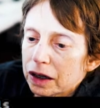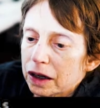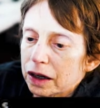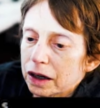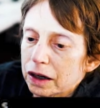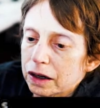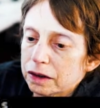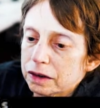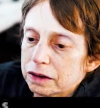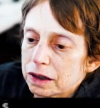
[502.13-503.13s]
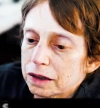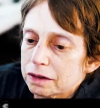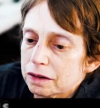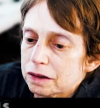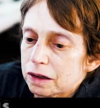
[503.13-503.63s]
and it
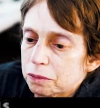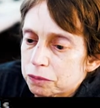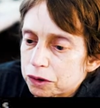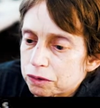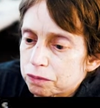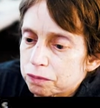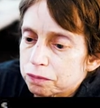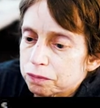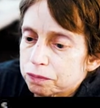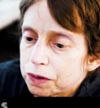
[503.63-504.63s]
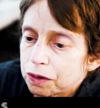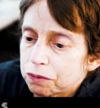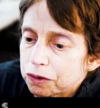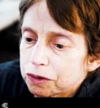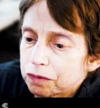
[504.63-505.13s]
takes a number,
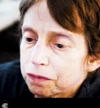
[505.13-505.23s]
and